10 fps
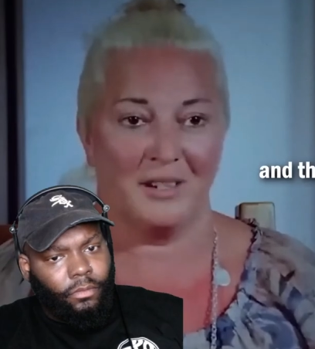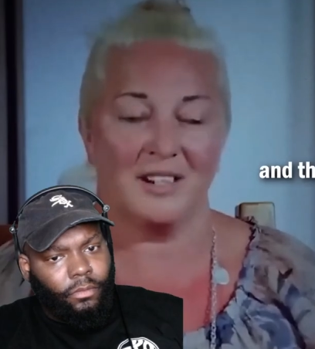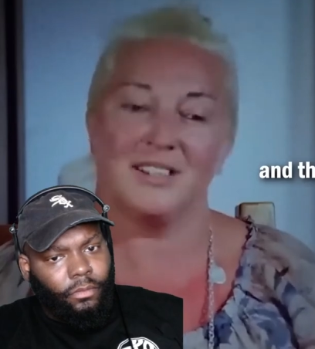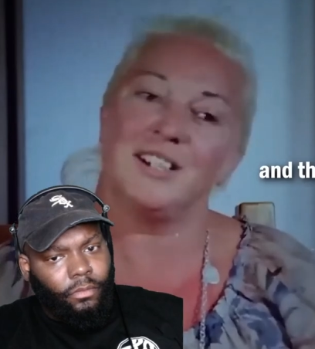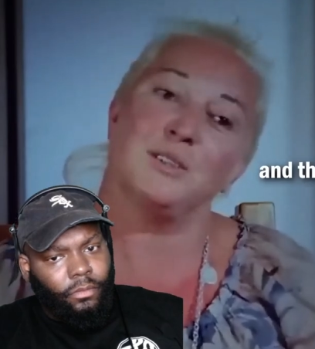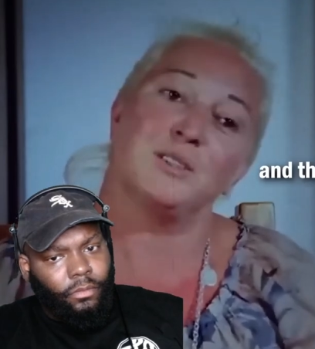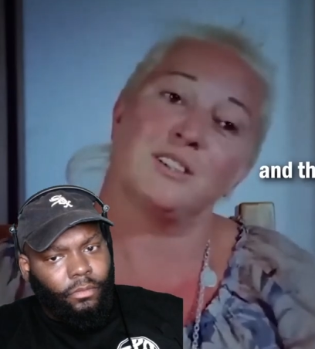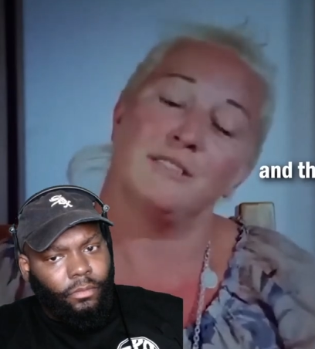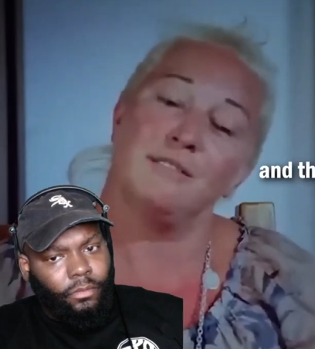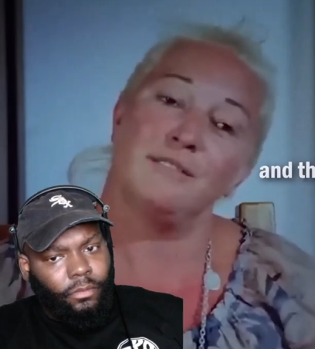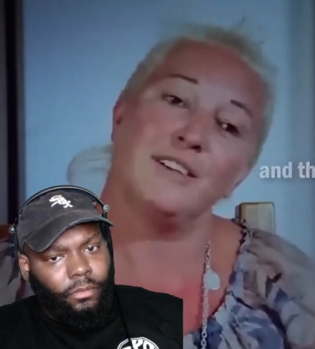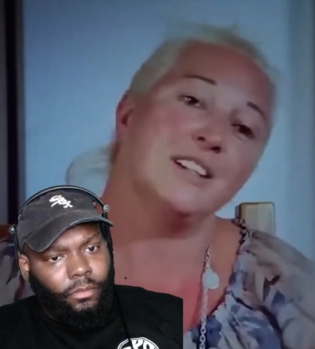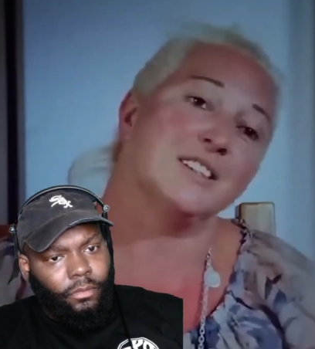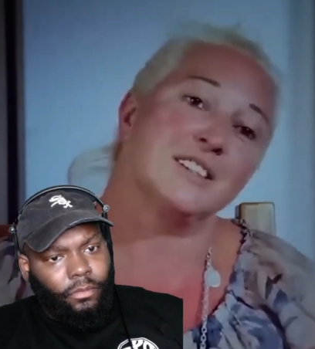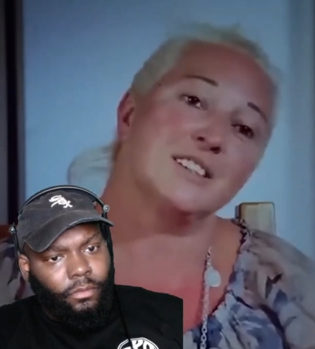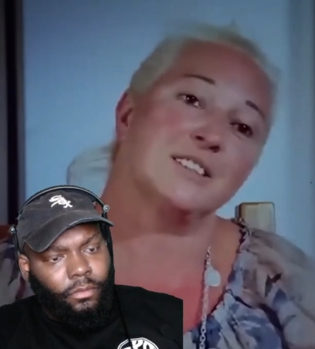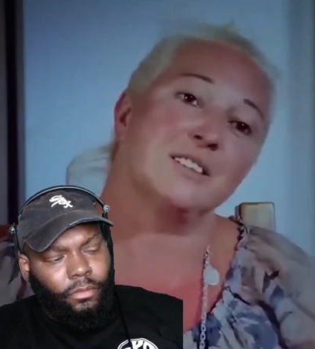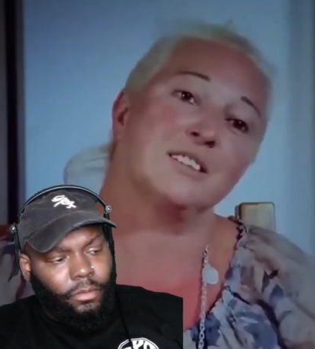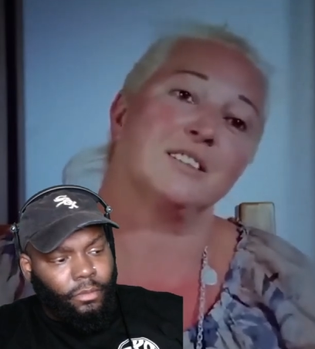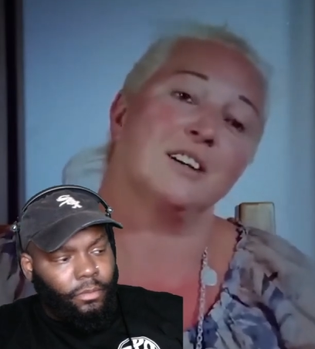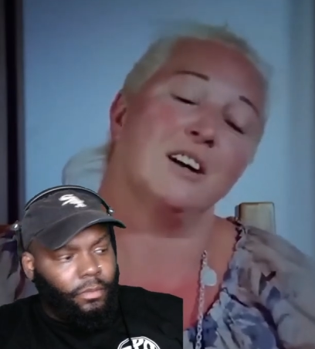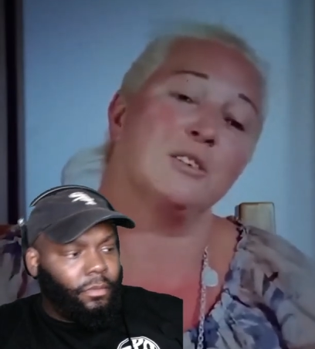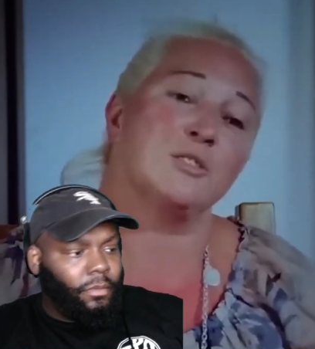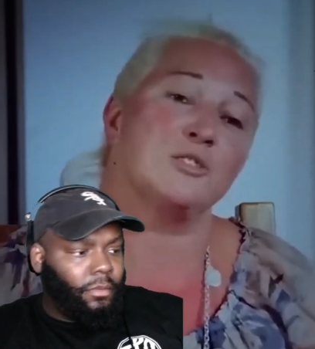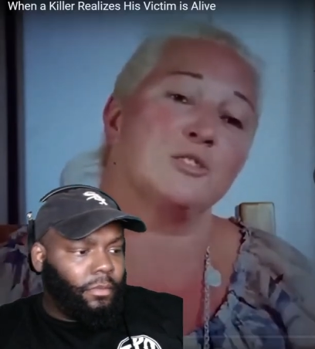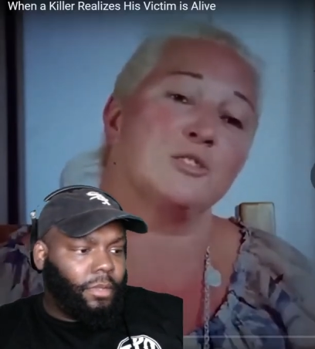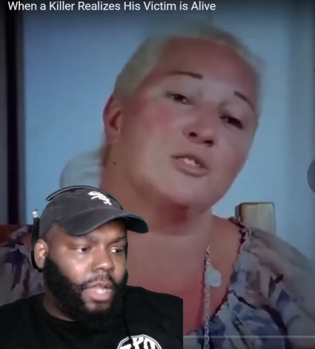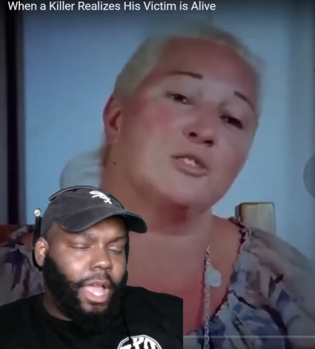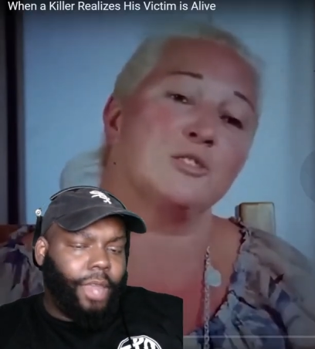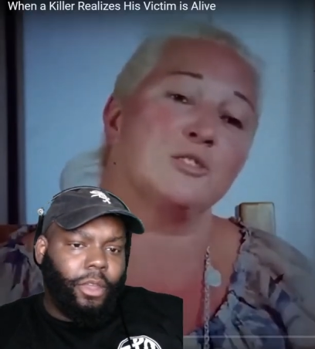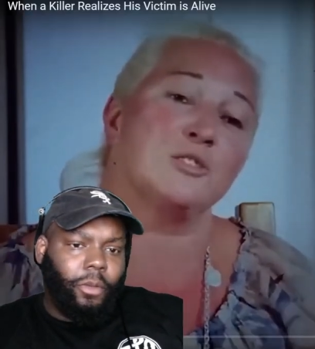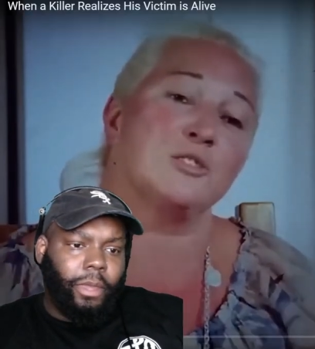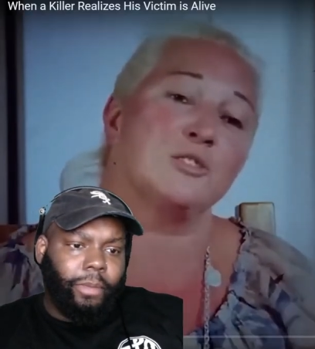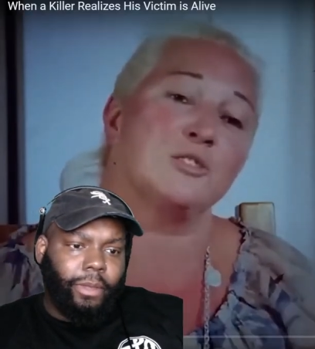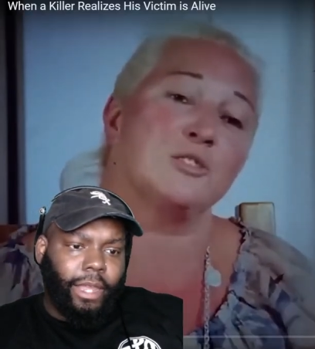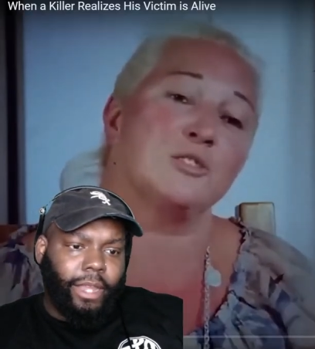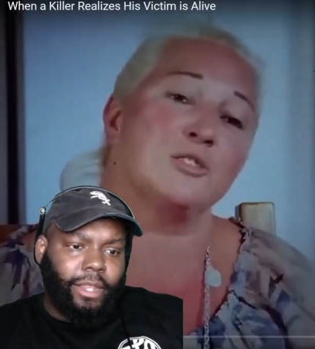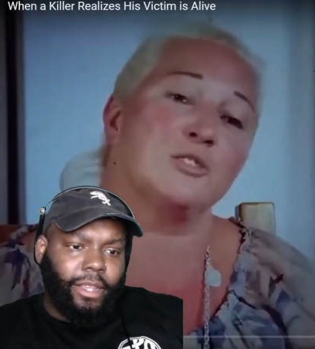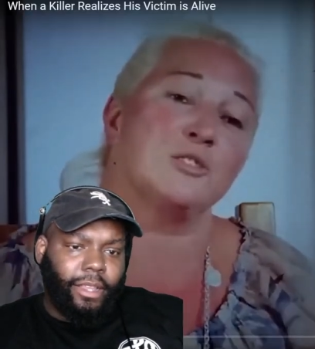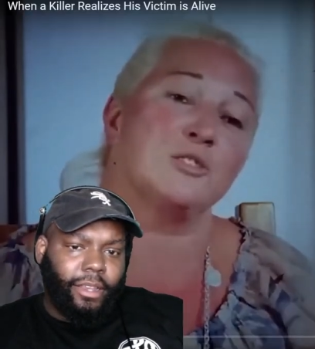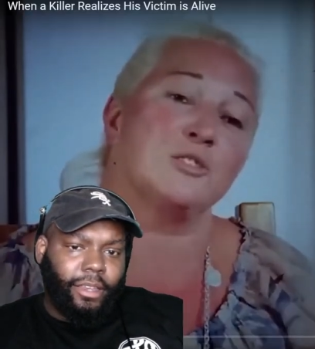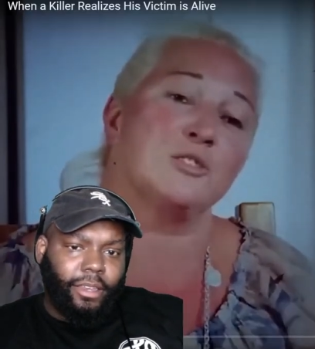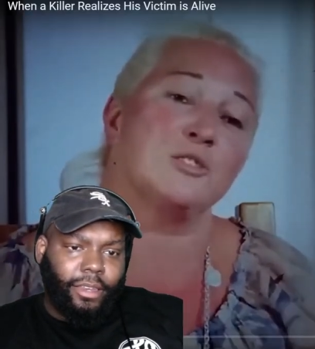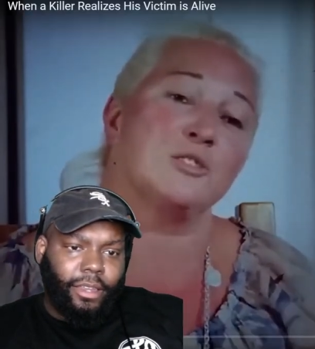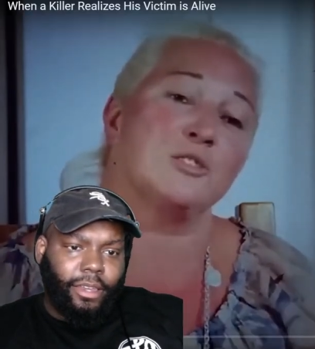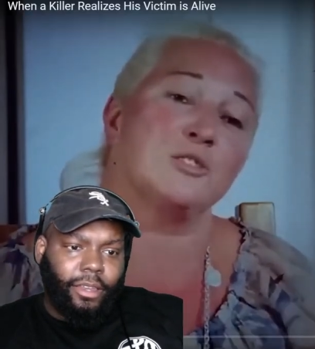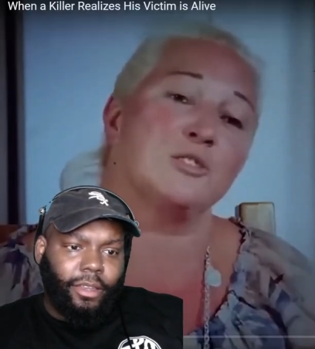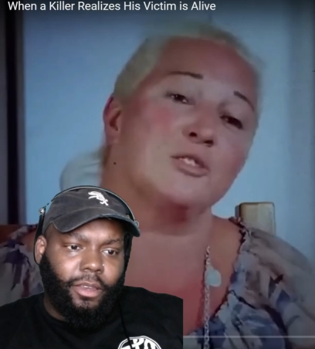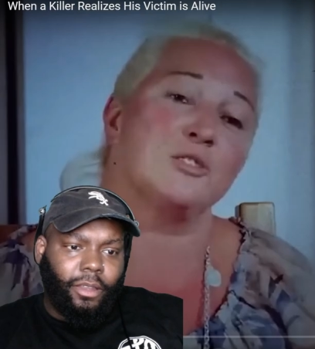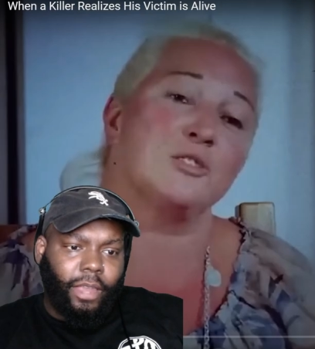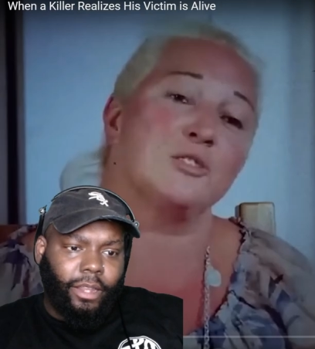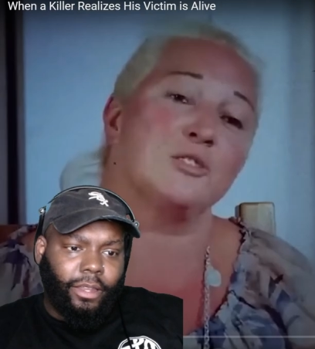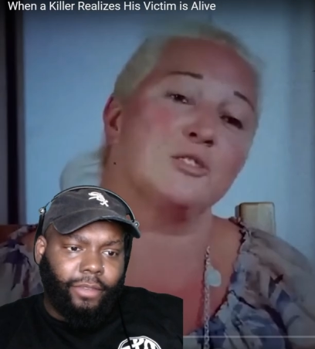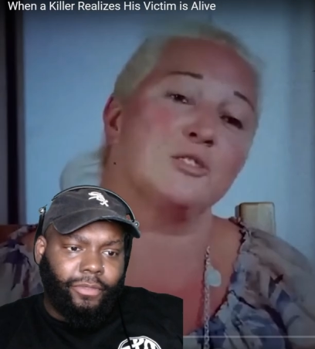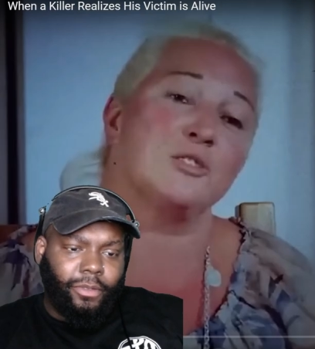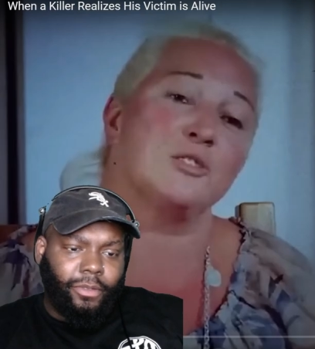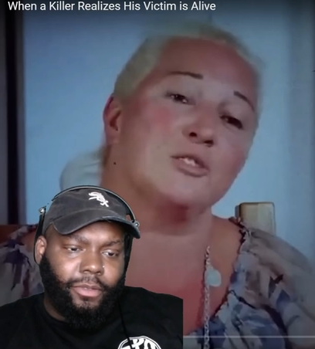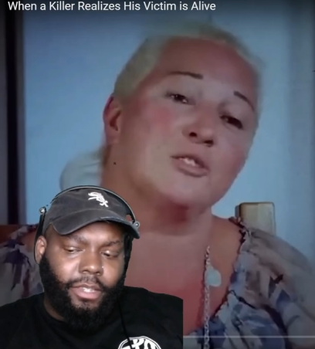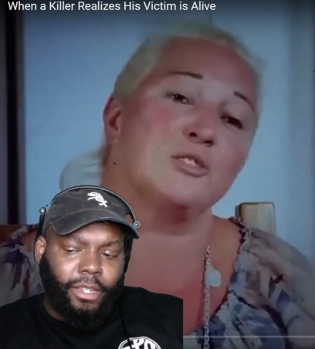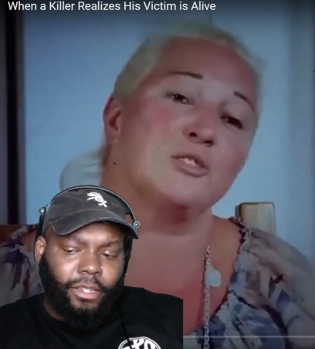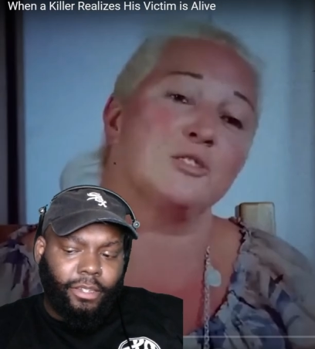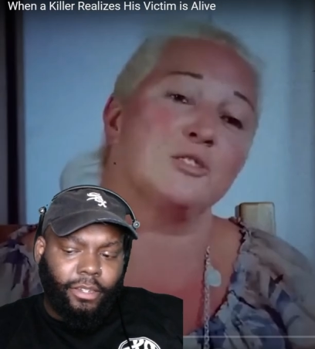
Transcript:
Speaker 1: wouldn't be allowed to touch anything else on the plate.
Speaker 2: I know people like that, and they don't like their food to touch.